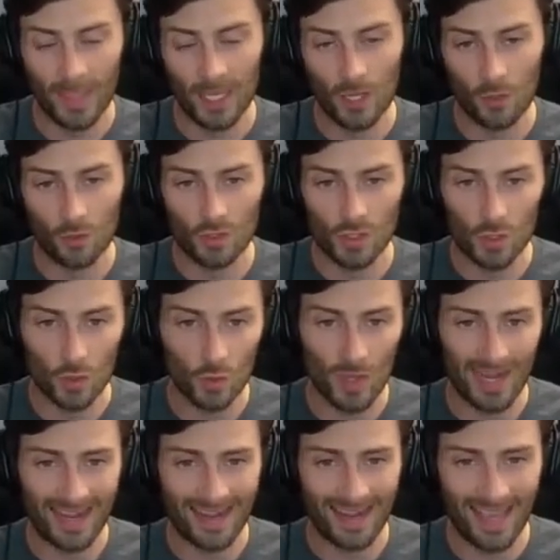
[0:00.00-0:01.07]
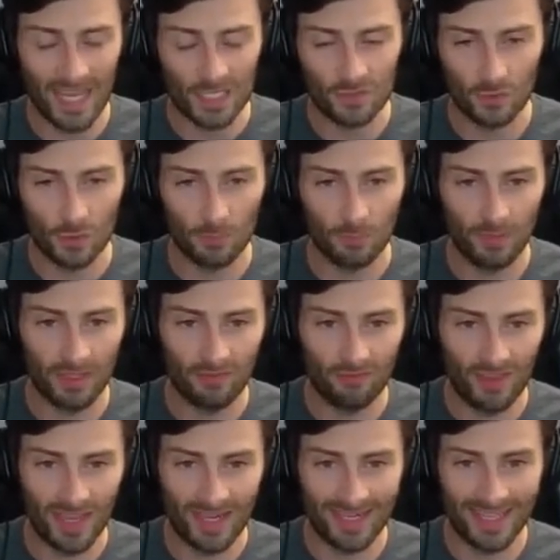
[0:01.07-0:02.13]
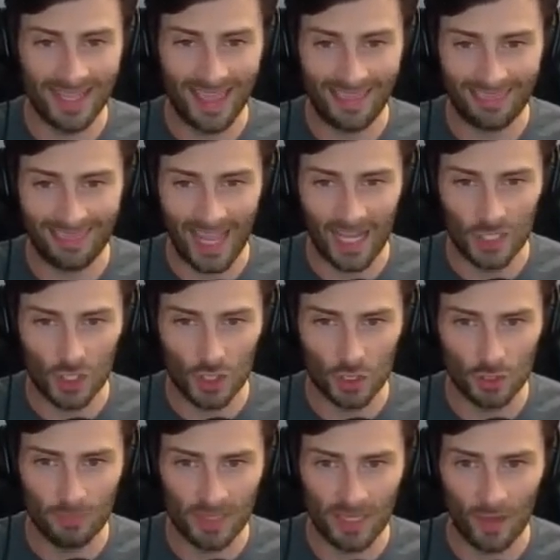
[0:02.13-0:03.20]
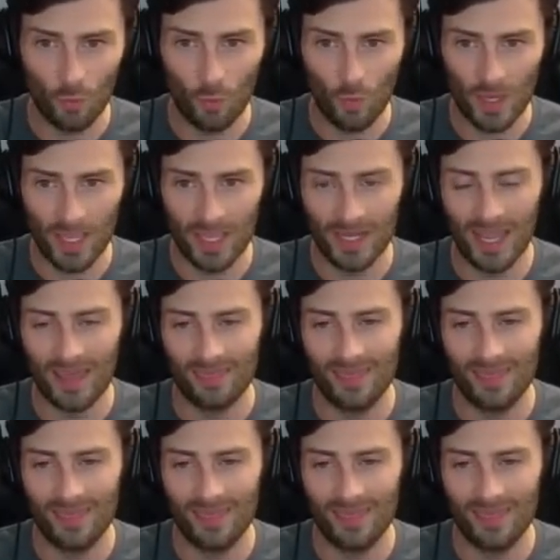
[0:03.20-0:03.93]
They go to Nashville to play Vandy, that should be a win.